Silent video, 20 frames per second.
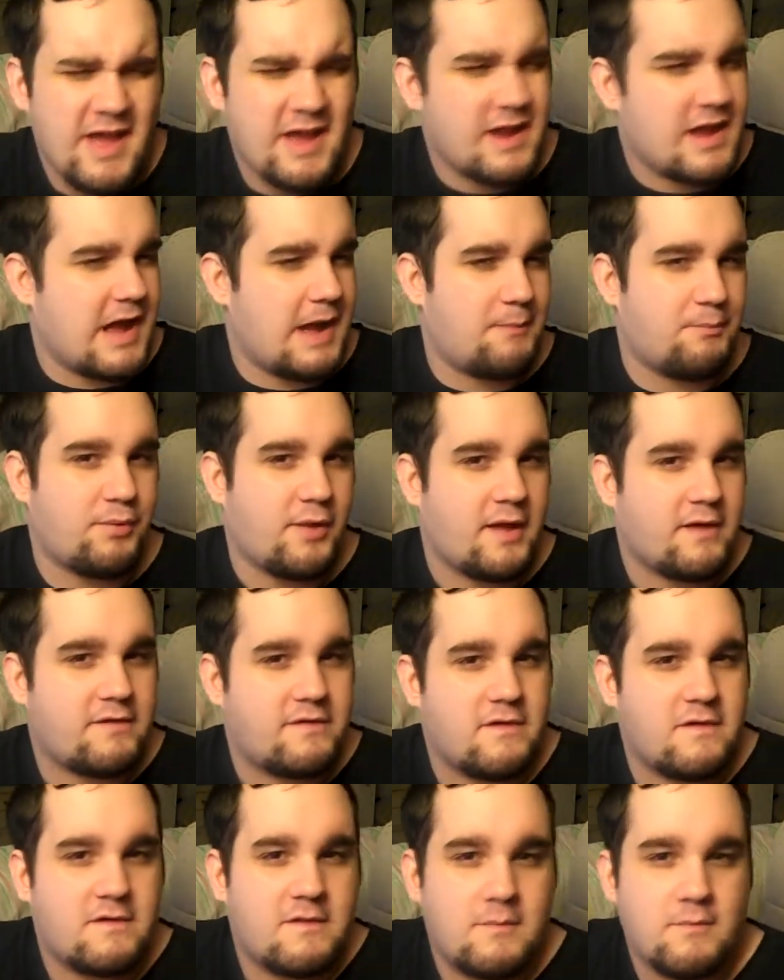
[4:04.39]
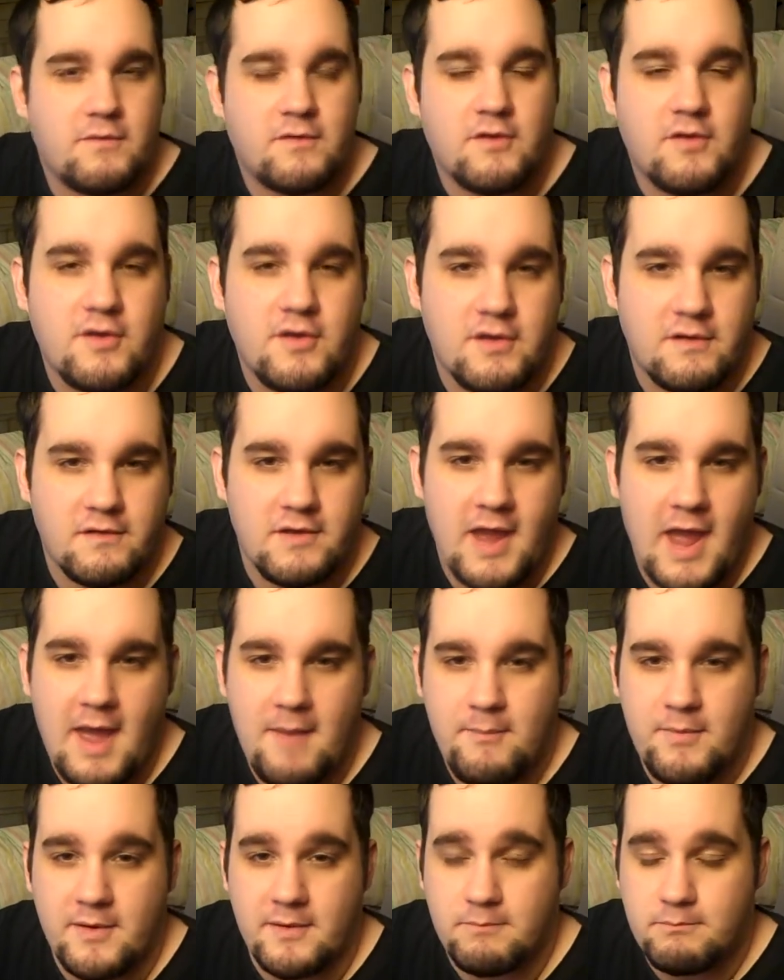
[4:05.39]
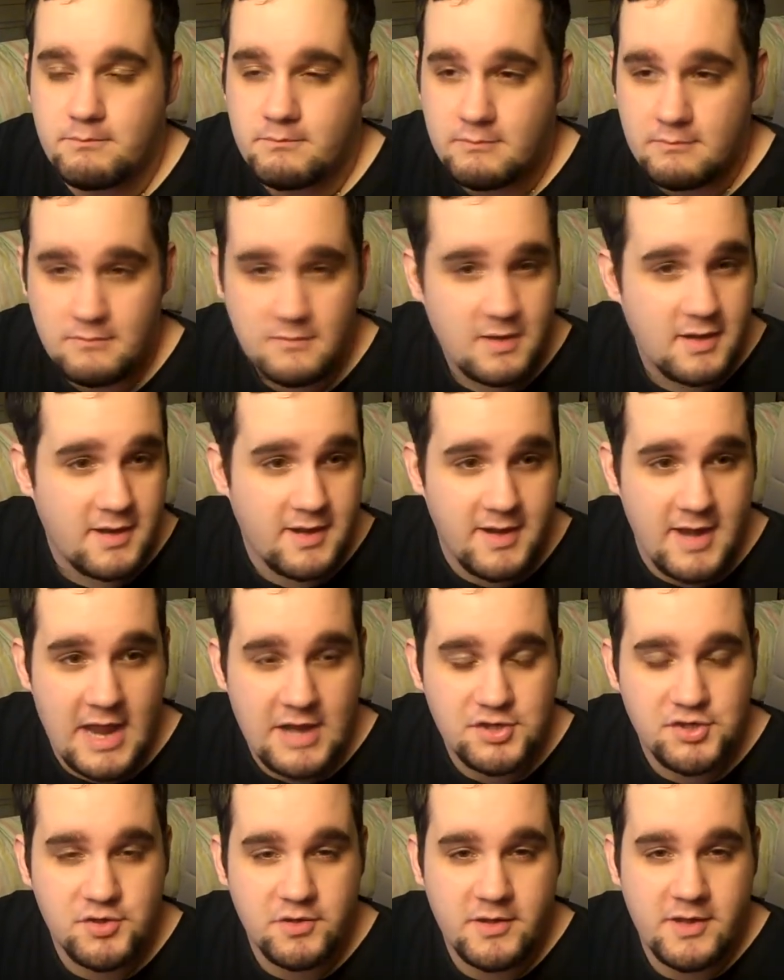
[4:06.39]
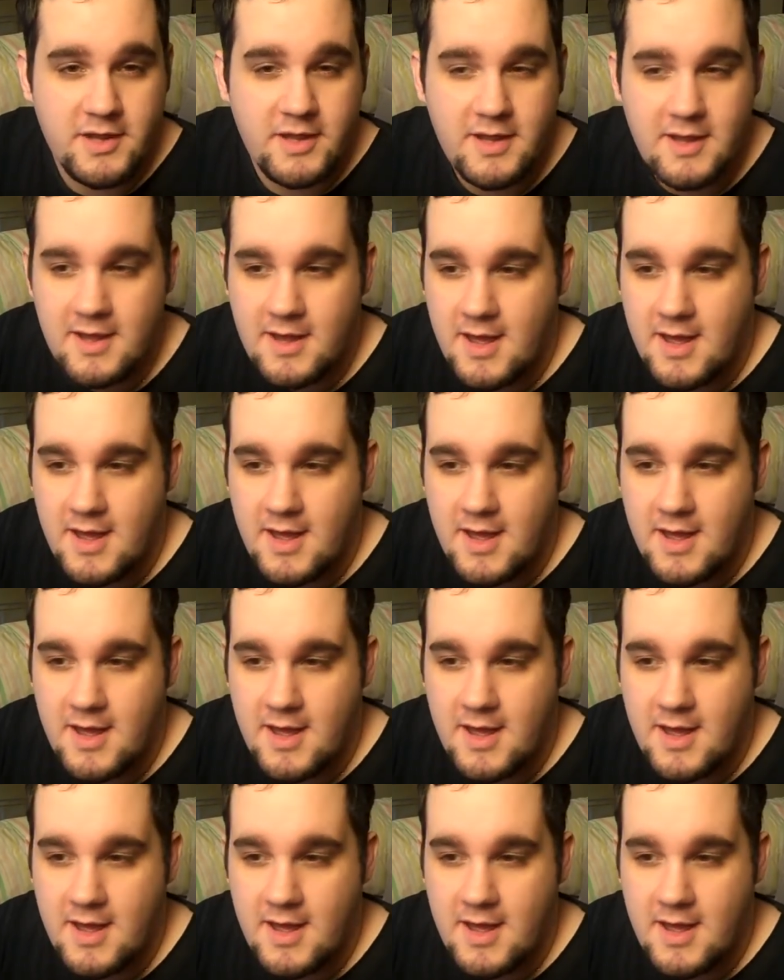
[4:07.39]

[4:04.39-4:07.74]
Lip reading: Complex systems couldn't happen naturally?